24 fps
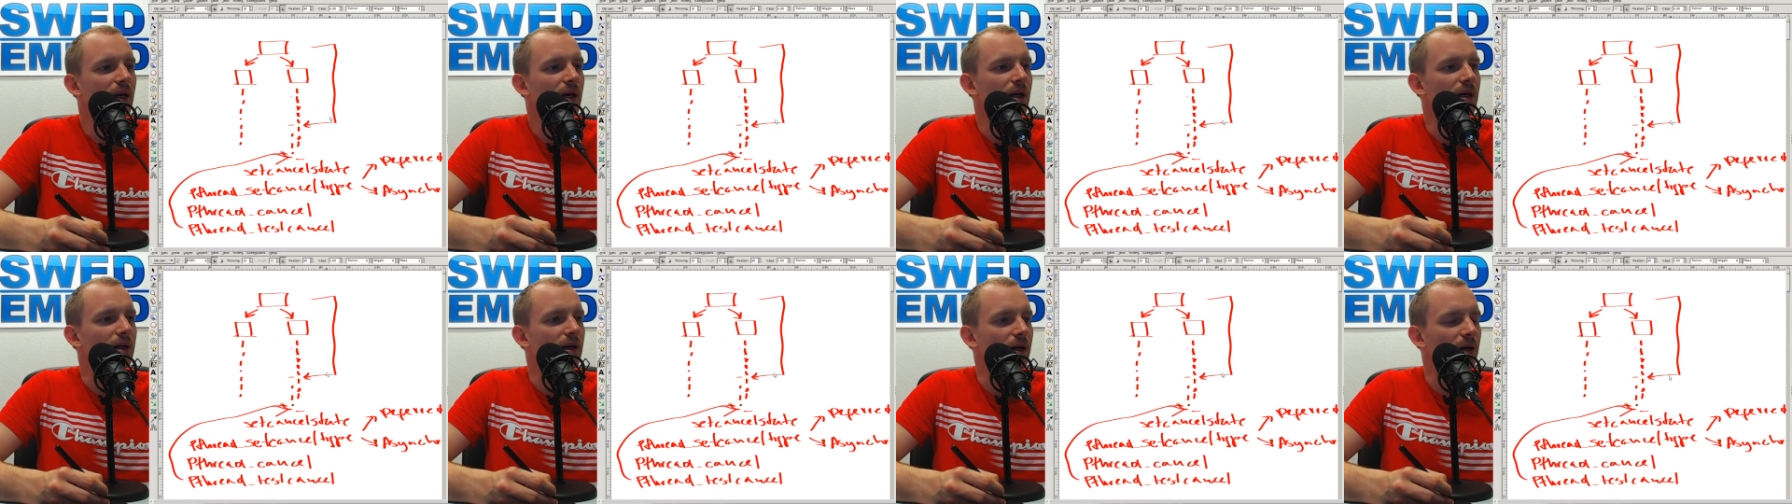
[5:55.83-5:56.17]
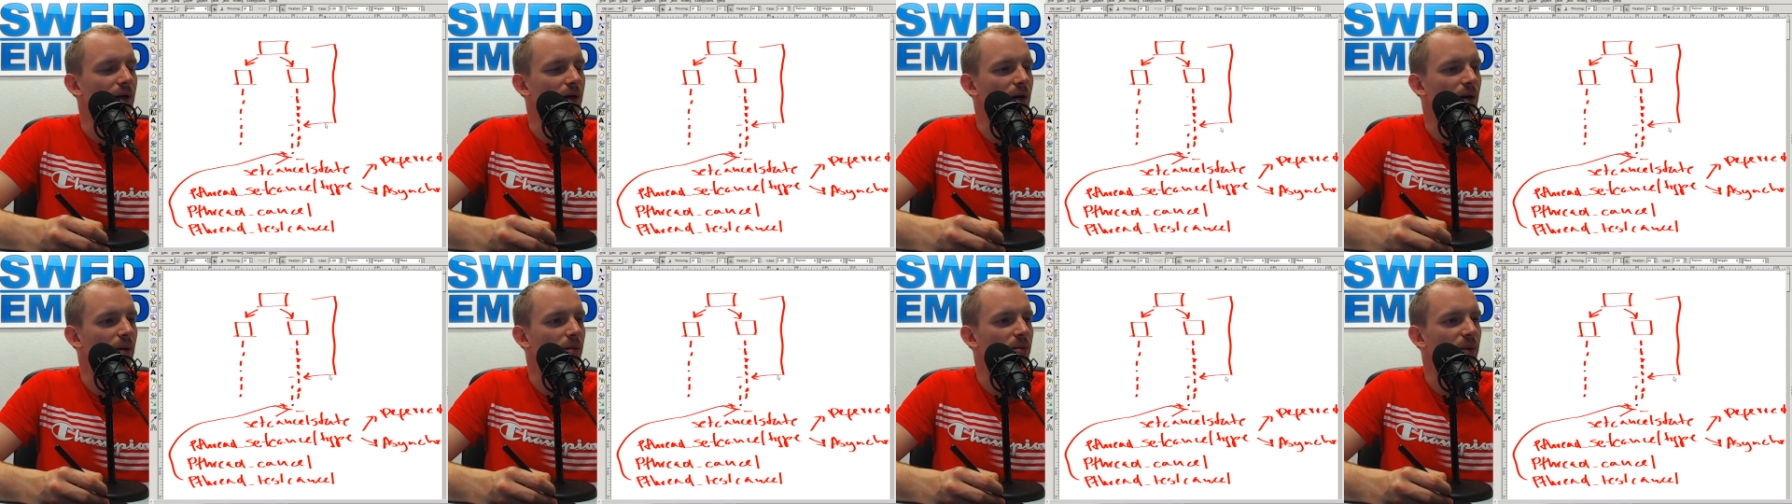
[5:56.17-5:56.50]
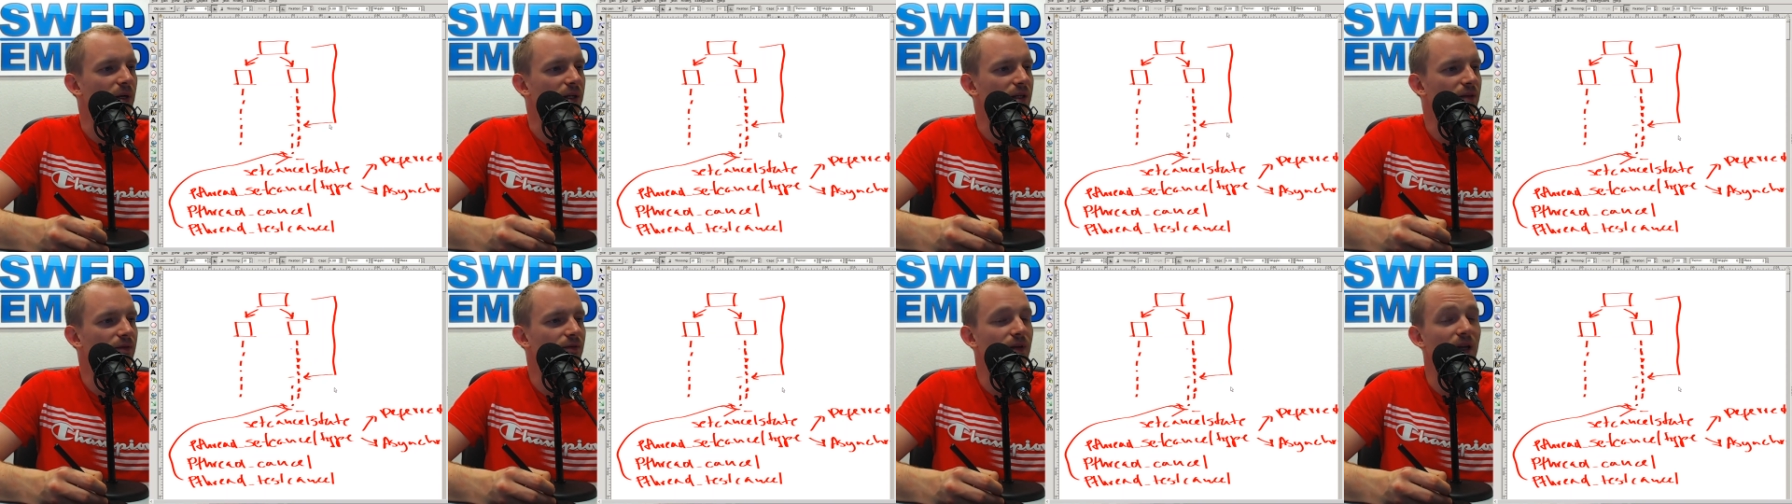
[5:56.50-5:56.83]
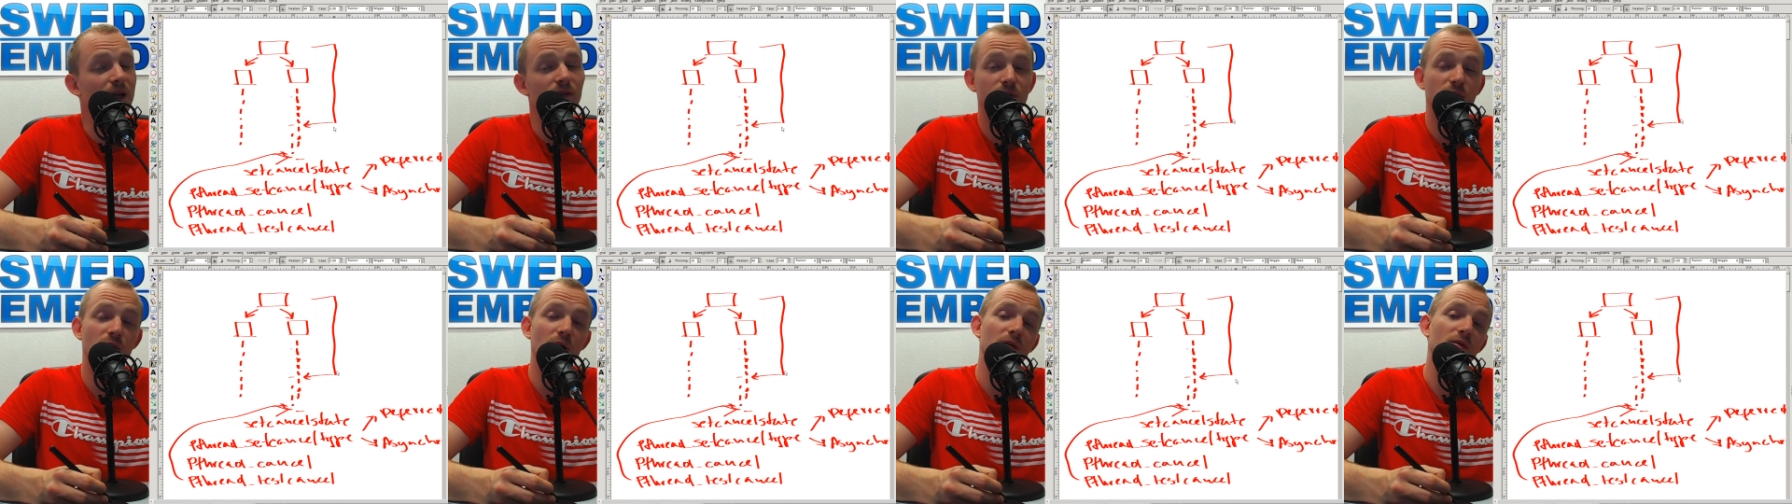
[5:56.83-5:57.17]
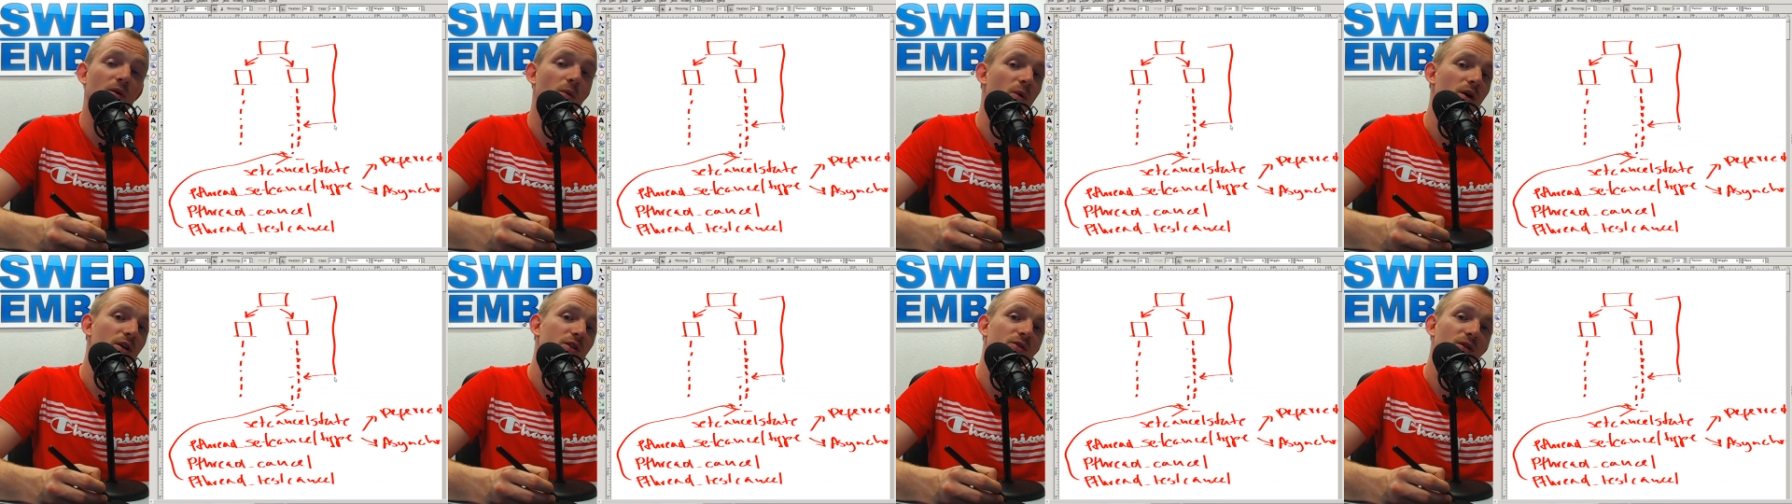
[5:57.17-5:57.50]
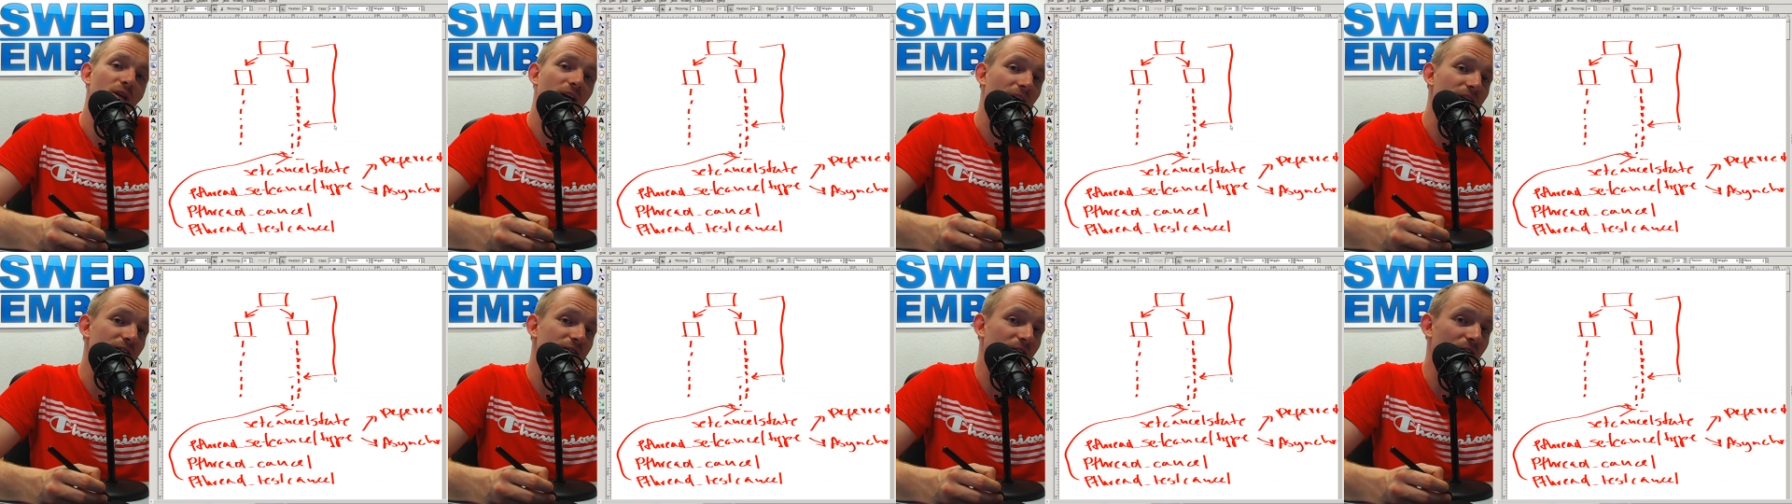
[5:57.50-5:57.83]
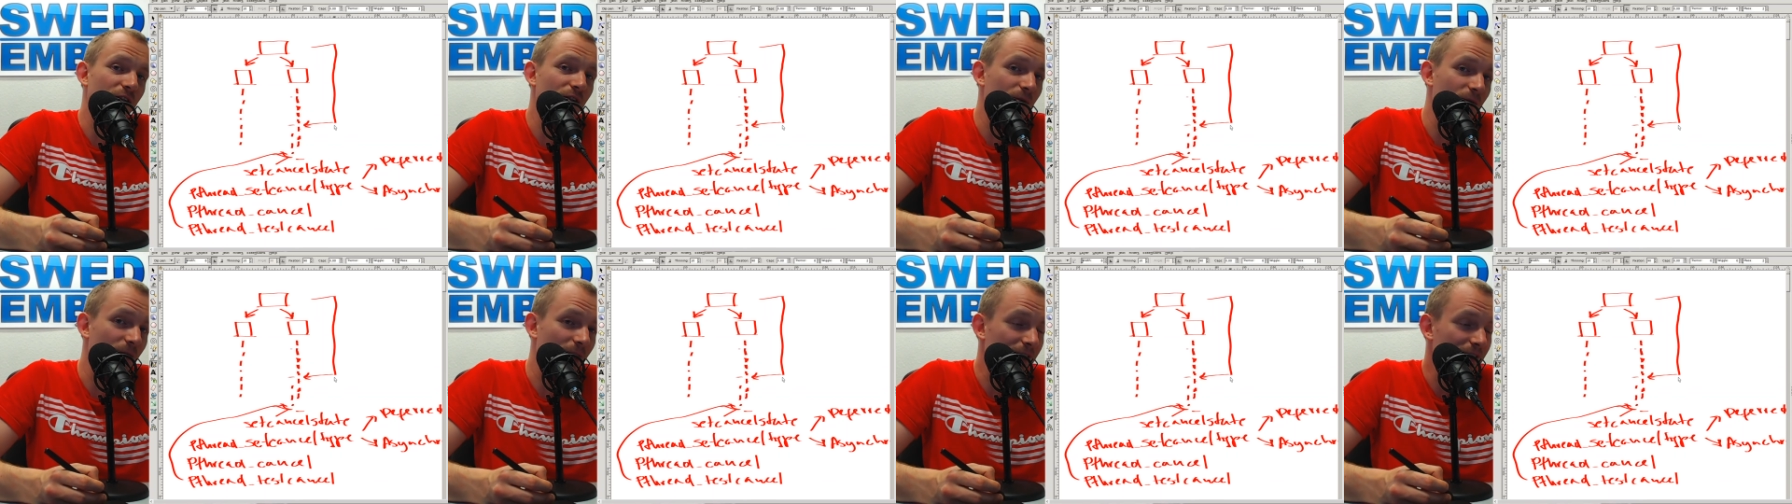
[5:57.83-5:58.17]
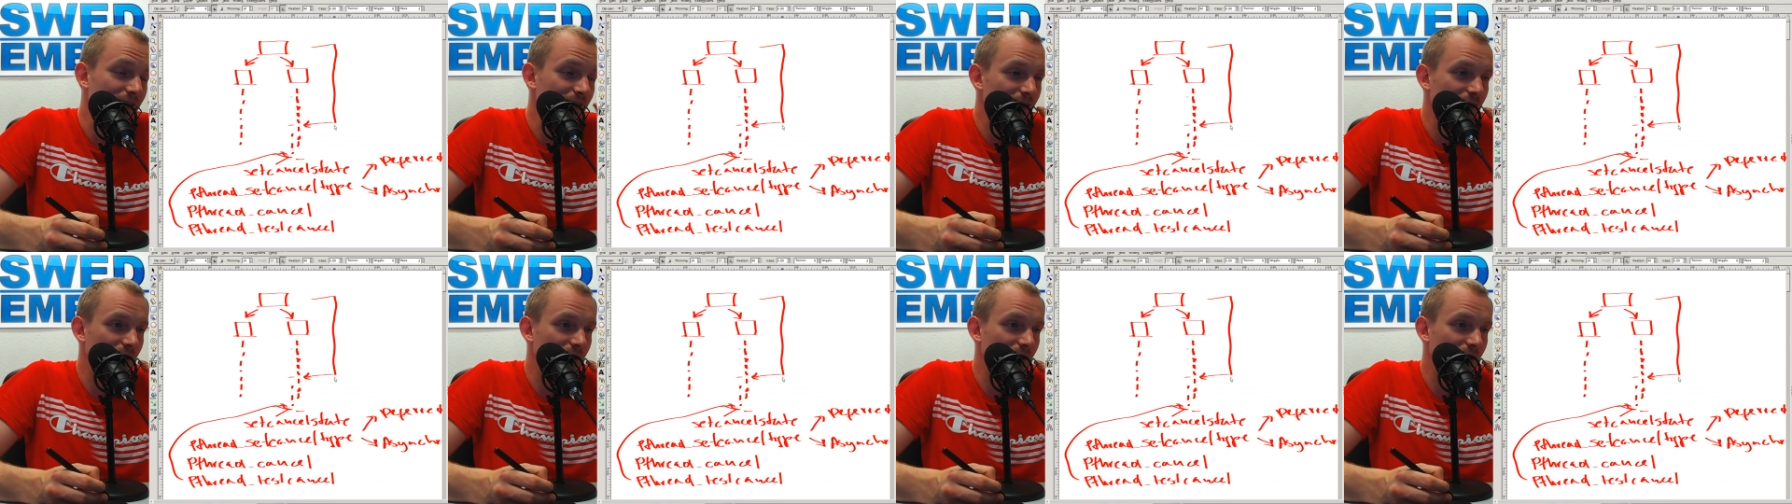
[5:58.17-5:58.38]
But if you ever want to cancel a thread,